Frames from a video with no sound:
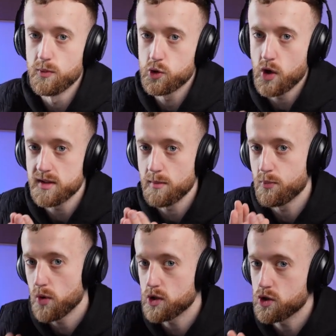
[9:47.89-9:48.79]
we're trying to
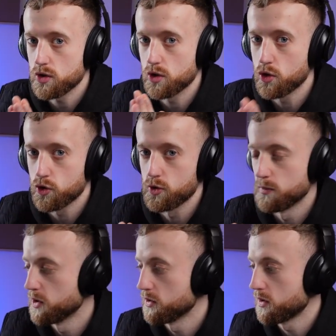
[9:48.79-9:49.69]
bridge the
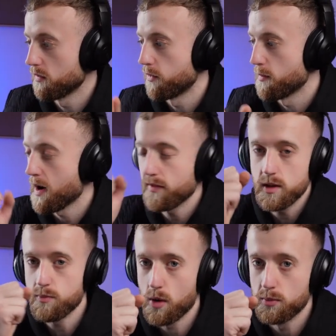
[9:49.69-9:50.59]
customers from having
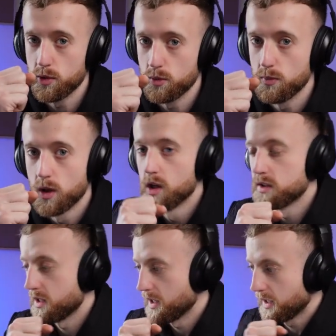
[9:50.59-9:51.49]
the problem
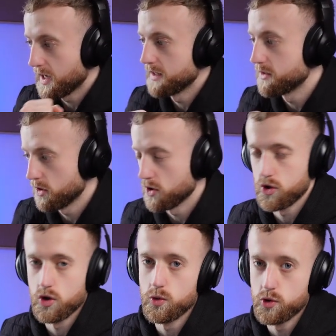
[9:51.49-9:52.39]
to then getting to the
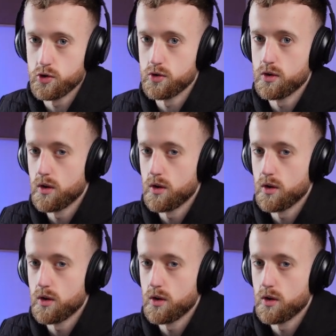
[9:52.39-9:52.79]
solution.